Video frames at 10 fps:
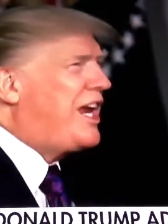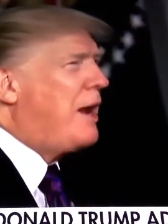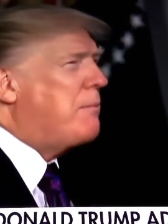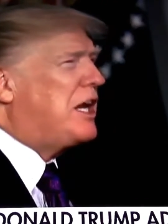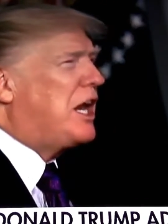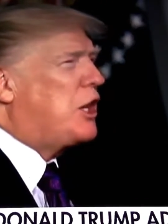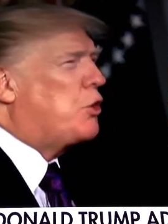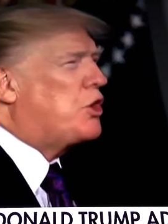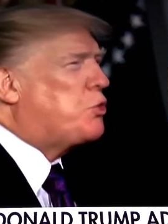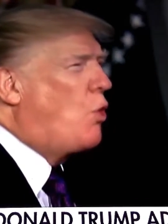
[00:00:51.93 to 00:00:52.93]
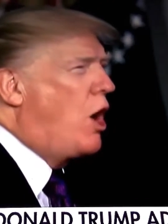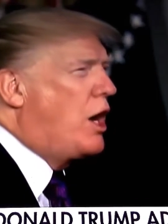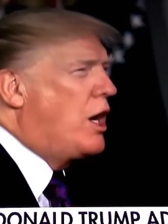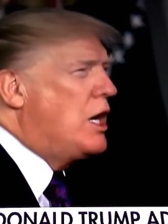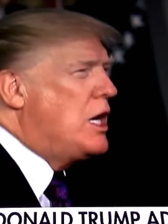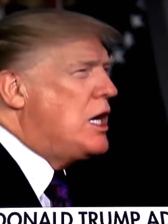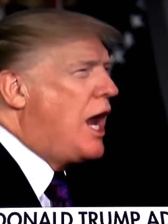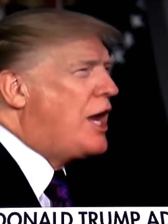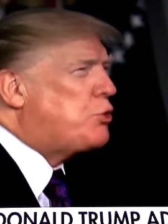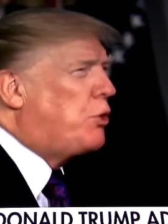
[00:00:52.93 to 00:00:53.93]
We came together as one,
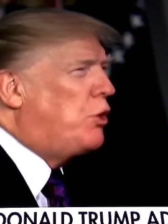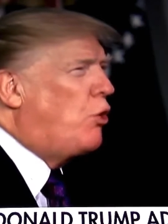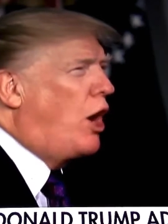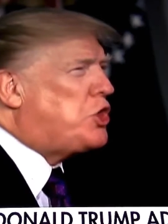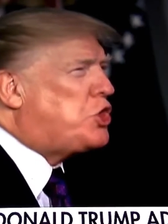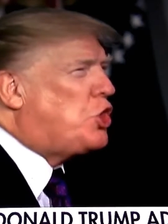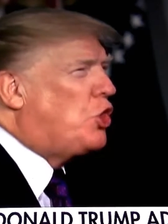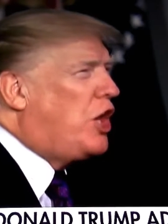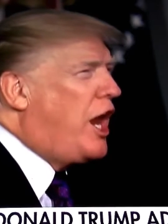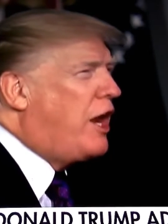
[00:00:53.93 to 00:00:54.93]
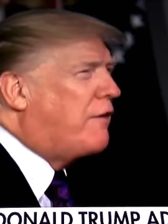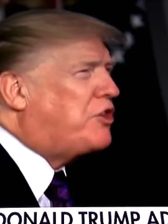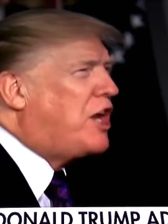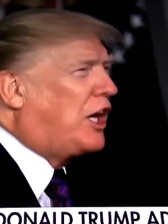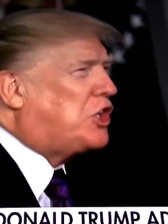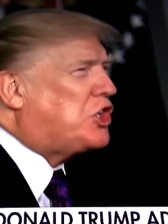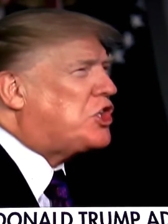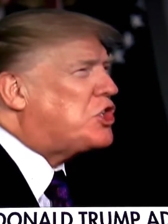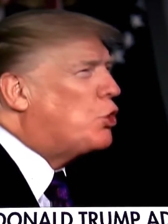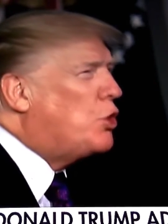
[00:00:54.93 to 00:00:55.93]
as we rushed to the aid of
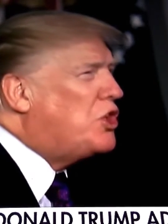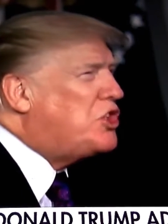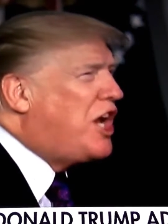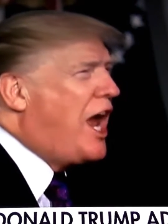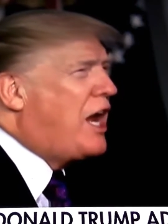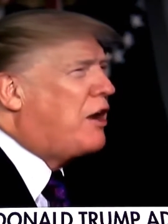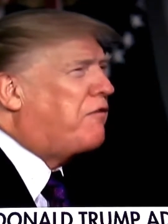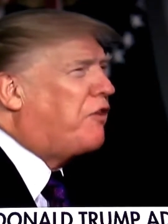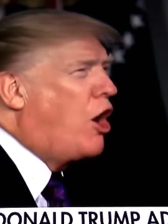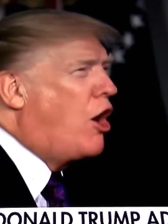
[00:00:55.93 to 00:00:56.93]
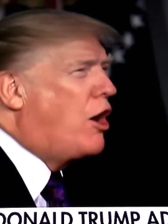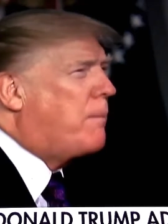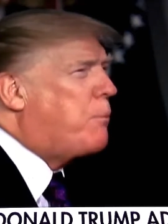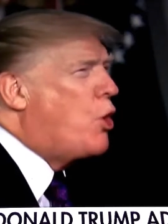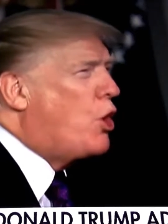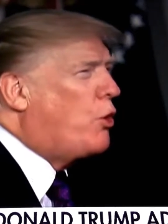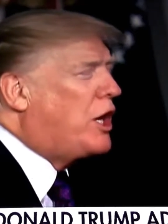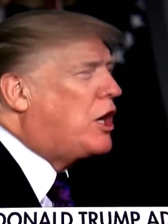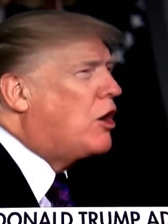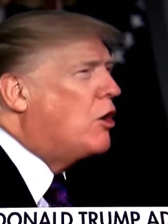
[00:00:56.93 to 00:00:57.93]
Texas, Louisiana, Florida, Puerto
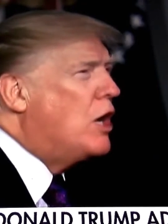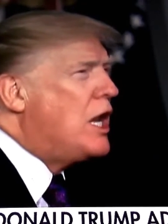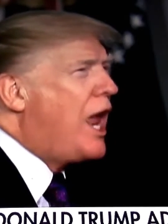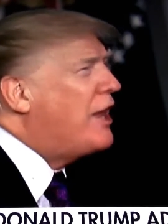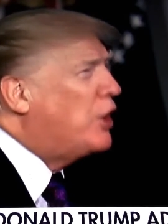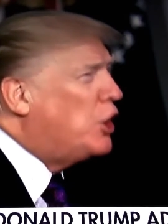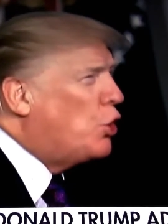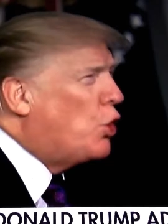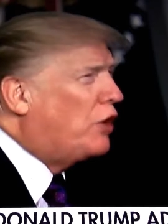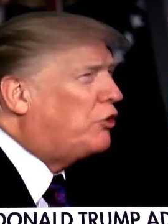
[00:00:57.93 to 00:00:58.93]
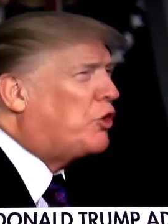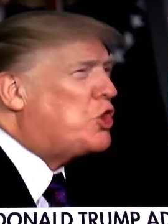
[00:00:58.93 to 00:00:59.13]
Rico, and the U.S.